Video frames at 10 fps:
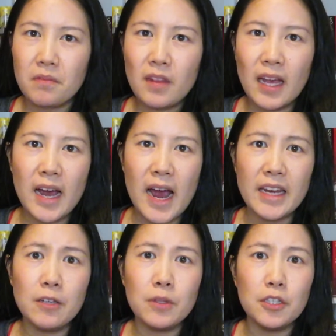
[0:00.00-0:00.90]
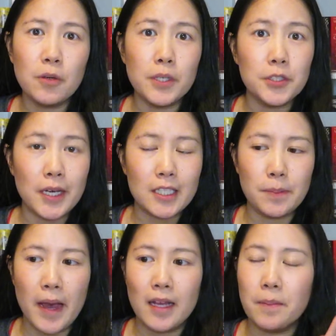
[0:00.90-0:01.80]
I didn't really know what to
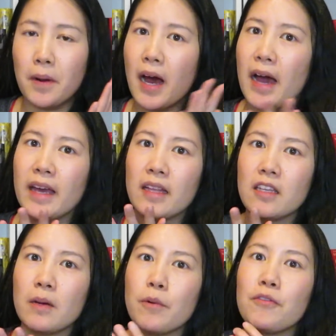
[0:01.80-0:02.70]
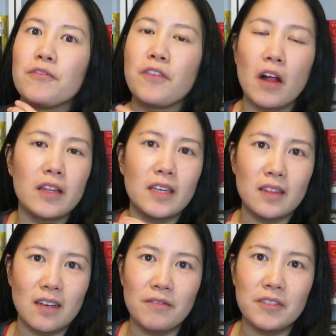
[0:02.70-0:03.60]
expect, but I ended up falling in
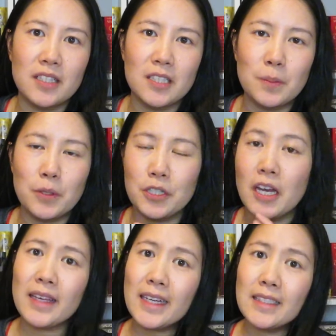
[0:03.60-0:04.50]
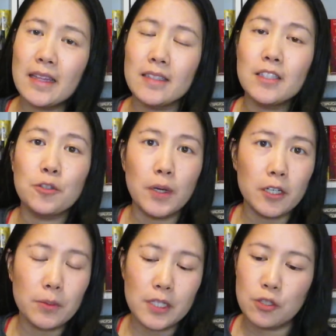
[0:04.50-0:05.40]
love with this book. Like I said, this is
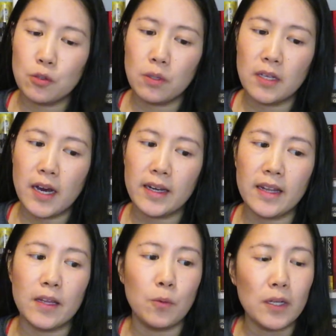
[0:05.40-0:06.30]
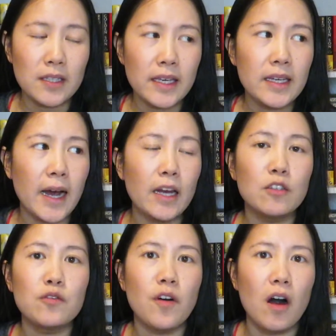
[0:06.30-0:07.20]
Gregory's storyline, and then one day he kind of
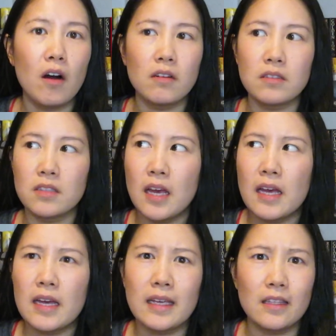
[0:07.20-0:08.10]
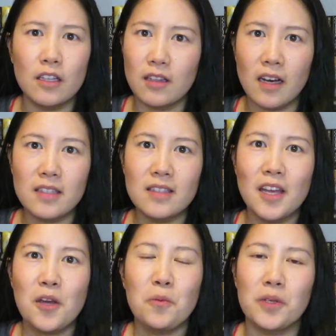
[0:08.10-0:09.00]
falls in lust
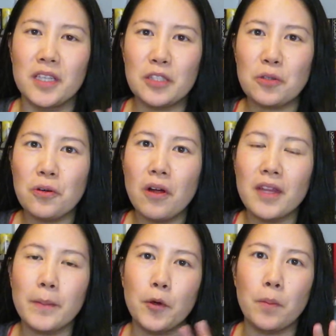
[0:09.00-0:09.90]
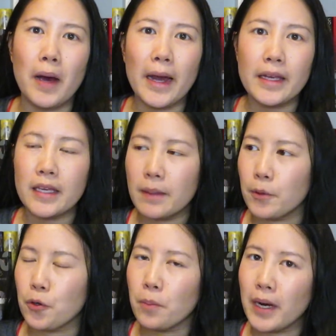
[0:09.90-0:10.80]
with this girl named Hermione,
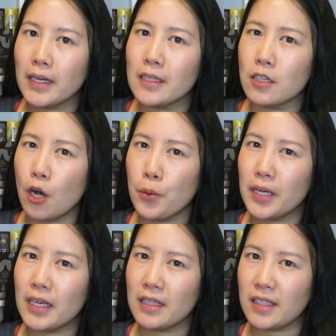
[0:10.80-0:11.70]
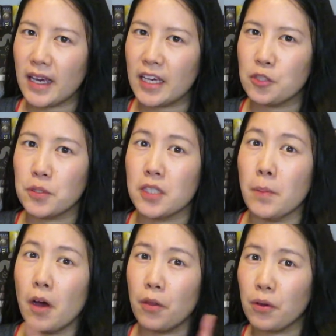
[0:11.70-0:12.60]
but Hermione is already engaged with
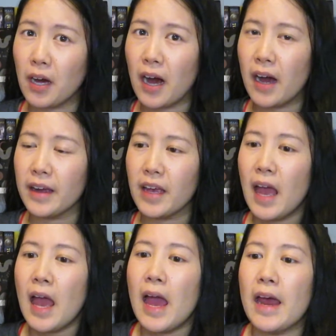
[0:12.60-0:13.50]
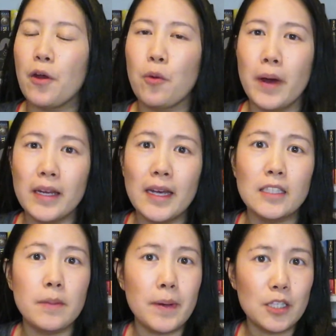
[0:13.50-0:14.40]
some other guy, and Hermione
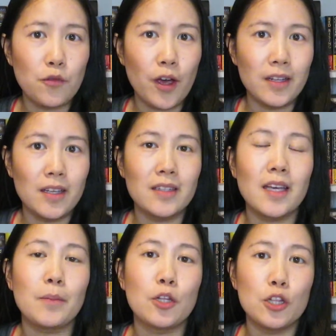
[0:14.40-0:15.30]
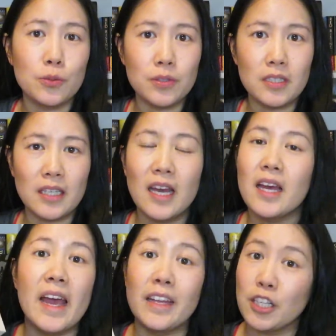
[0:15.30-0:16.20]
has a best friend named Lucy,
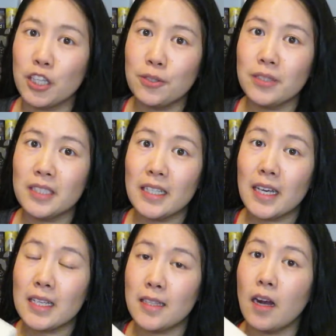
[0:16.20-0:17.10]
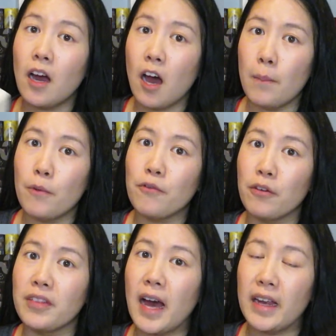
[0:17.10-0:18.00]
and Lucy is not up
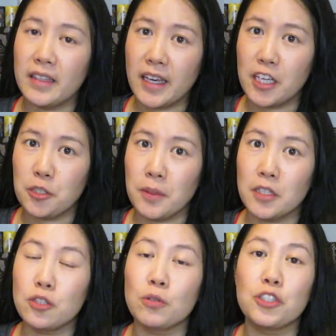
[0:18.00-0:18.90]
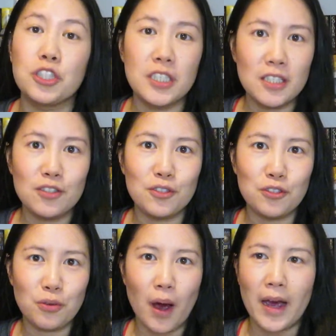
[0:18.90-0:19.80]
for that engagement. So she is
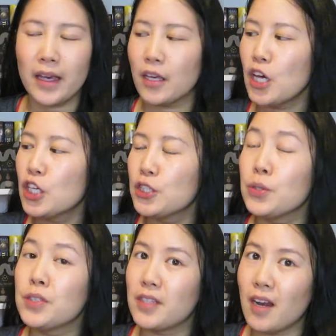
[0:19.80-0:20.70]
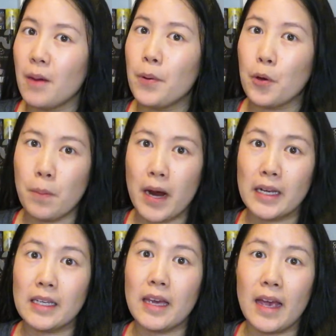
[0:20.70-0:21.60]
trying to set up
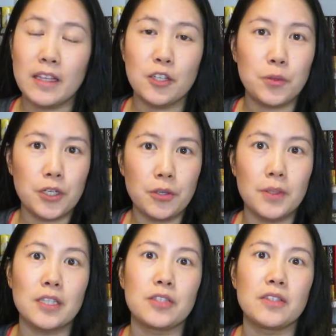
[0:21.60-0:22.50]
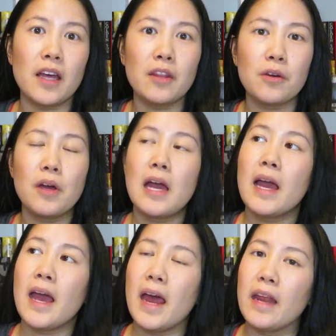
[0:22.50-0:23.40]
Hermione and Gregory together,
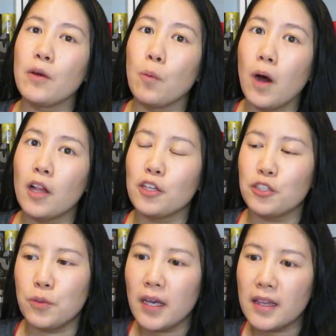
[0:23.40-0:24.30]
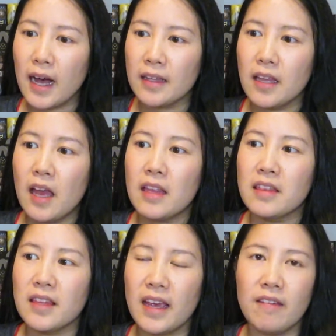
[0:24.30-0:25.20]
and while doing that
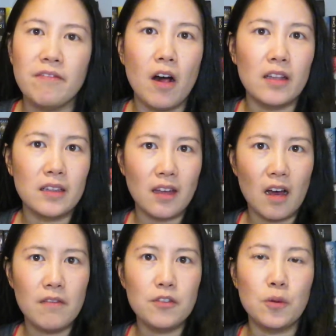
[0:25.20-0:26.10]
they fall in love.